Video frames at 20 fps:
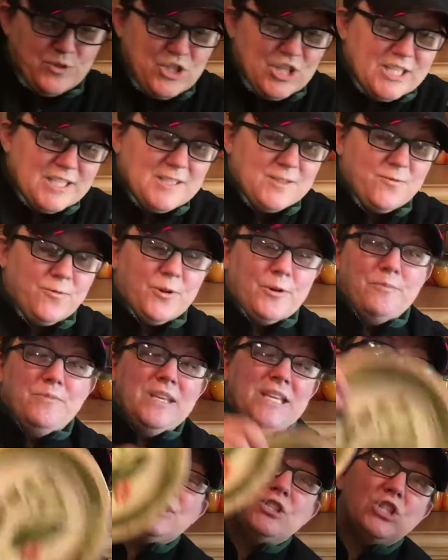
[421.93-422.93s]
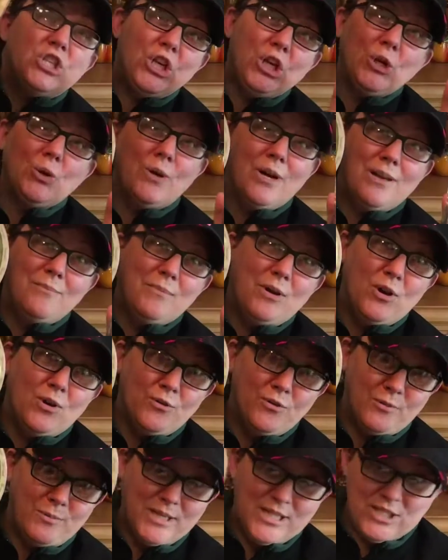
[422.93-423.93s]
just from these two, I'm
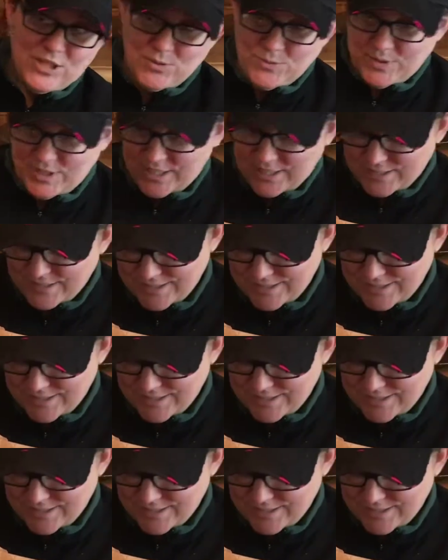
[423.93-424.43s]
over my $2.